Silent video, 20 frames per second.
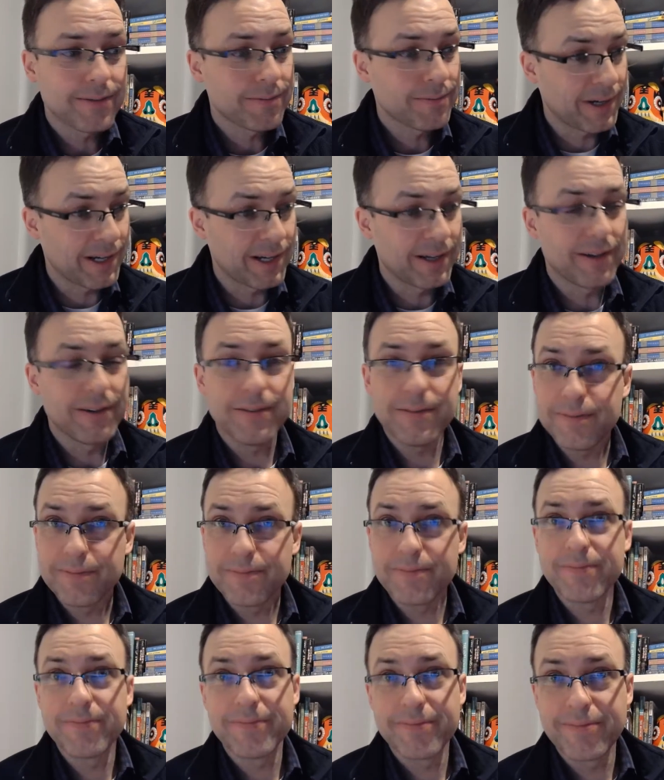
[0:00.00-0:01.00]
Well,
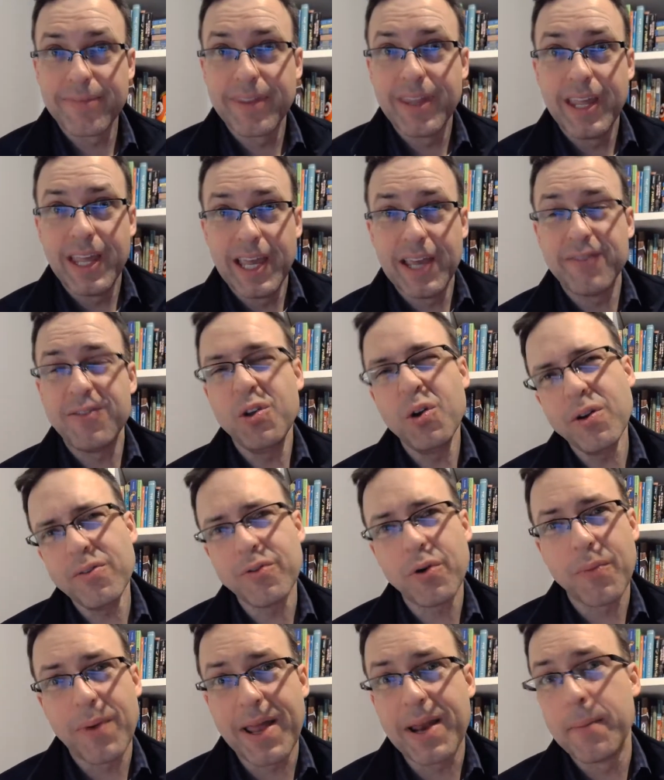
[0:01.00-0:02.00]
have you
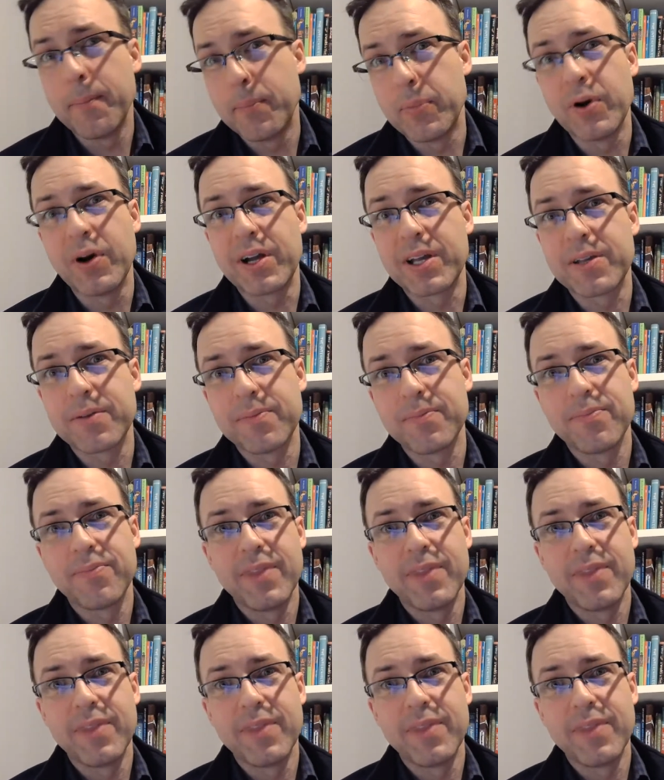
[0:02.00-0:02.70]
ever read a book?